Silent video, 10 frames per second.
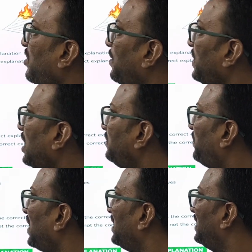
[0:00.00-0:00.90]
formed on
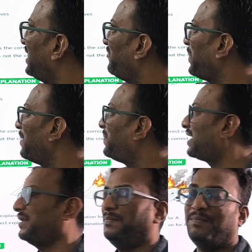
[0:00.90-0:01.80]
burning
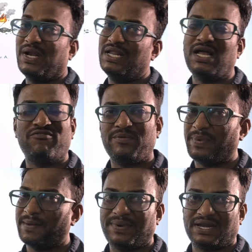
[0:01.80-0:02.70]
of a
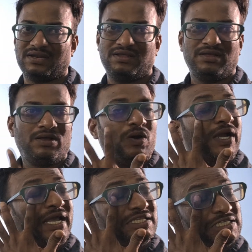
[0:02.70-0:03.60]
paper.
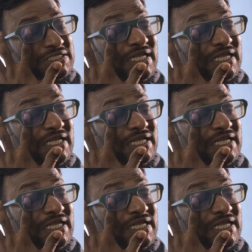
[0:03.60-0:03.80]
Okay, this is